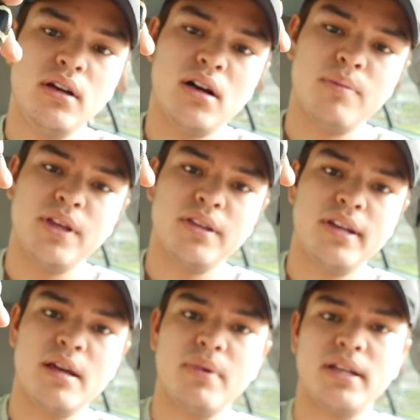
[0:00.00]
Um, the other
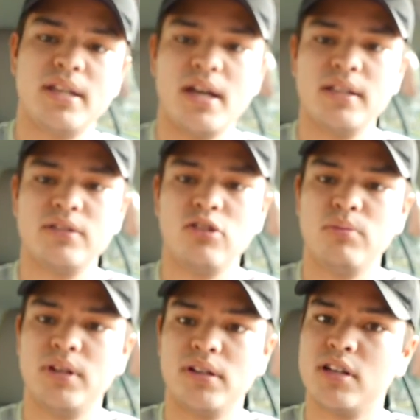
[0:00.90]
day my dad told
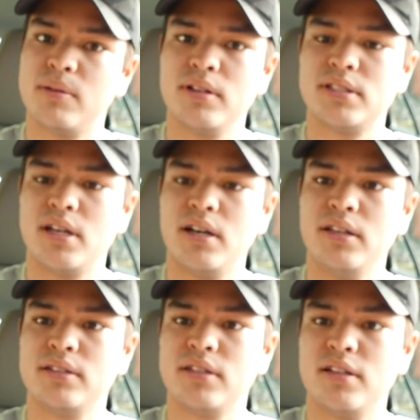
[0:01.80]
me to come outside,
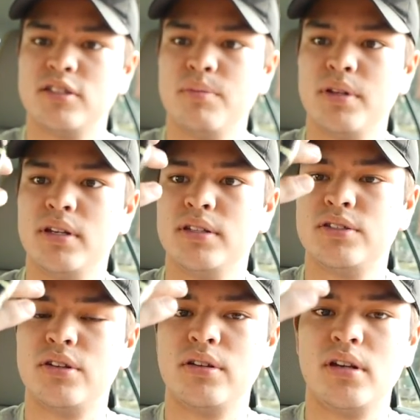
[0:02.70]
he saw something, and
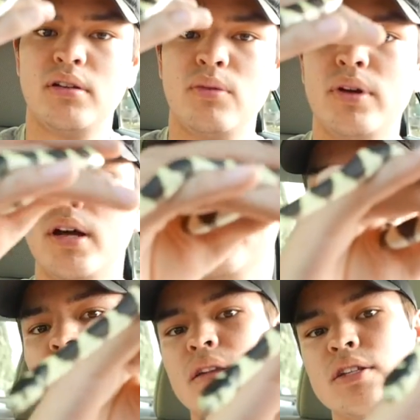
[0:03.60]
so you know I went out
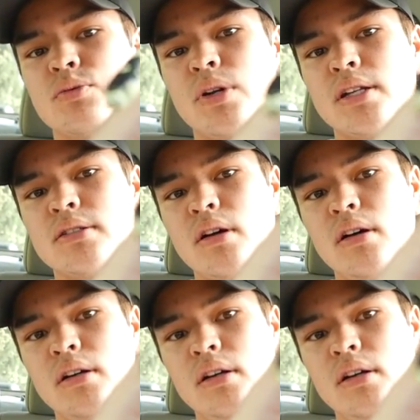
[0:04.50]
there and this is what I saw